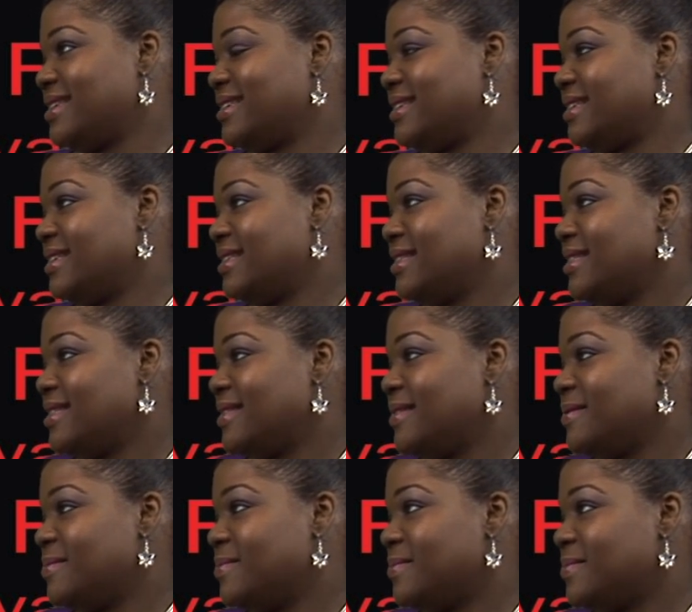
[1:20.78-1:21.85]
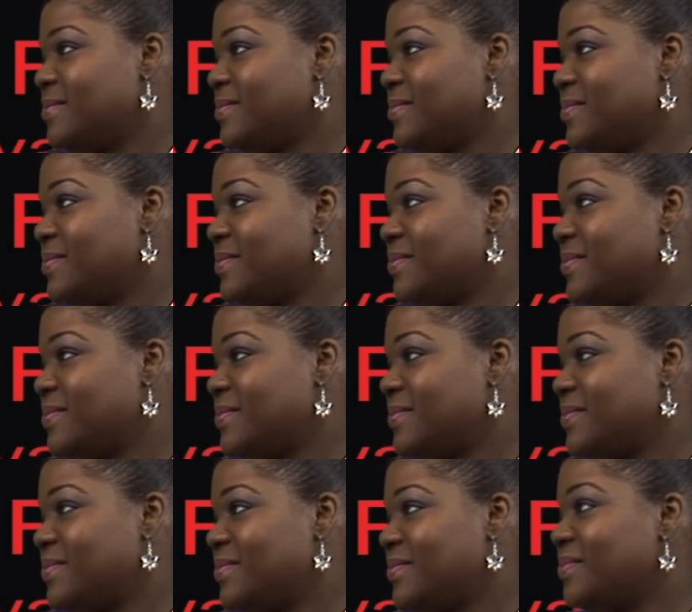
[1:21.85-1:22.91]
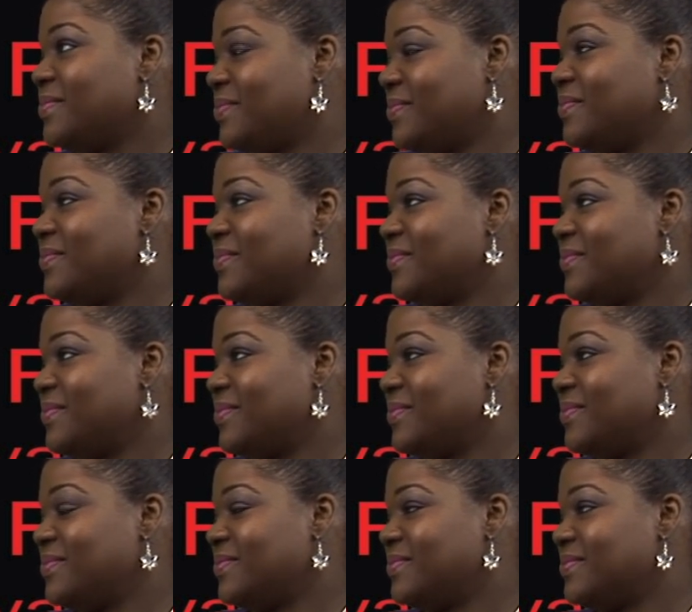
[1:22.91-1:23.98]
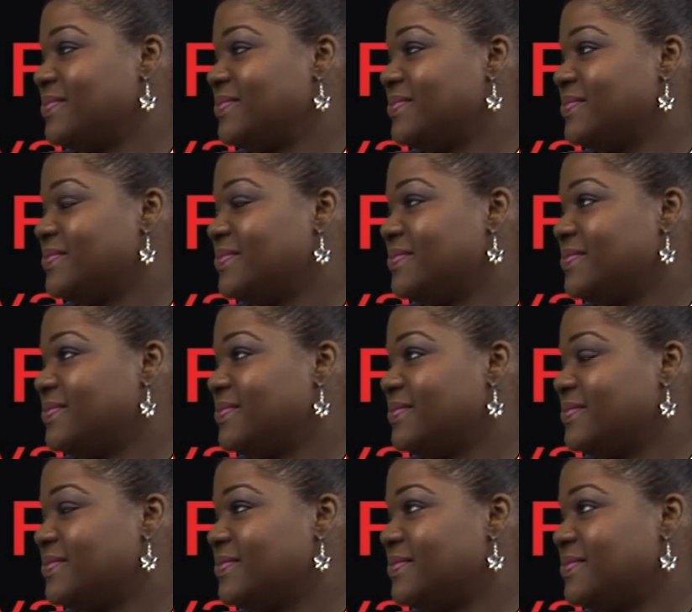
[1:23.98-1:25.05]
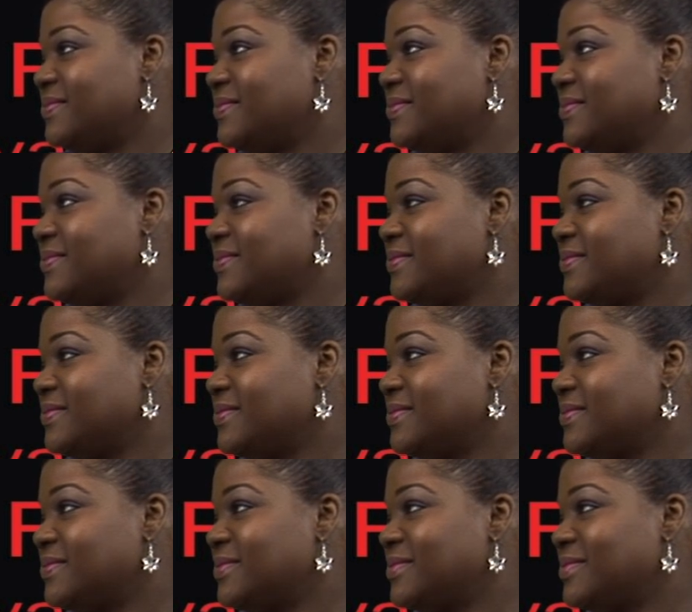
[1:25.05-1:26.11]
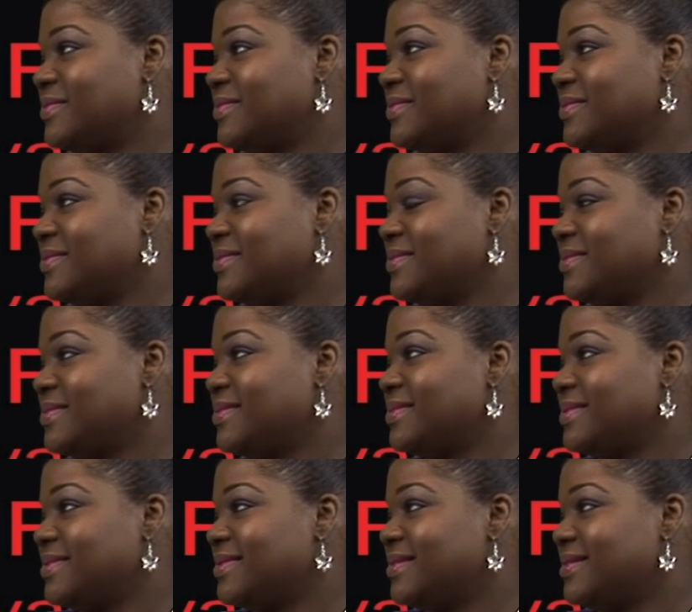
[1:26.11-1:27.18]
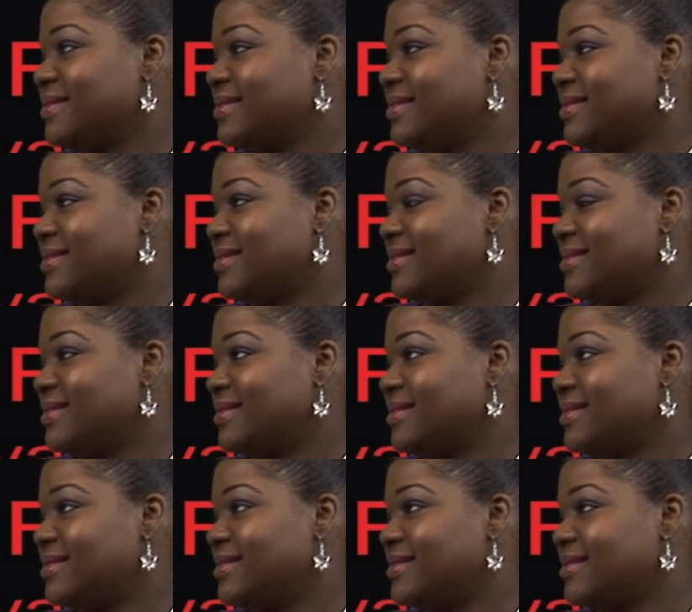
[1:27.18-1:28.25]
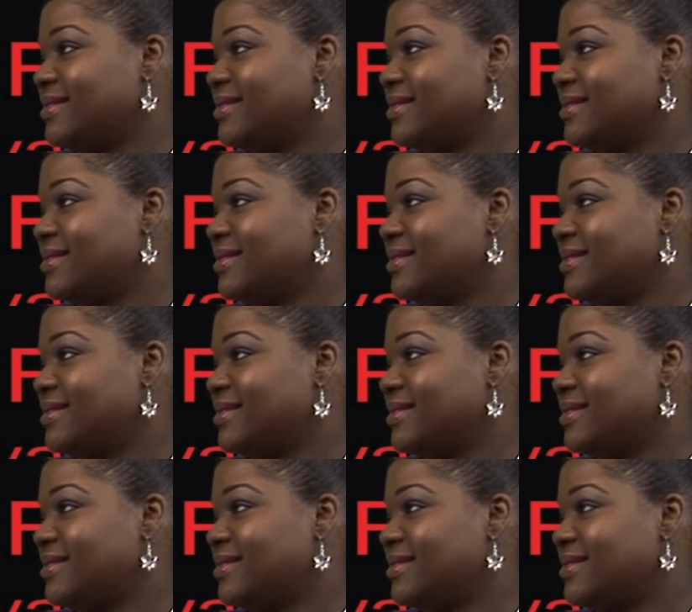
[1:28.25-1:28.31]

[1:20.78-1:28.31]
(silent)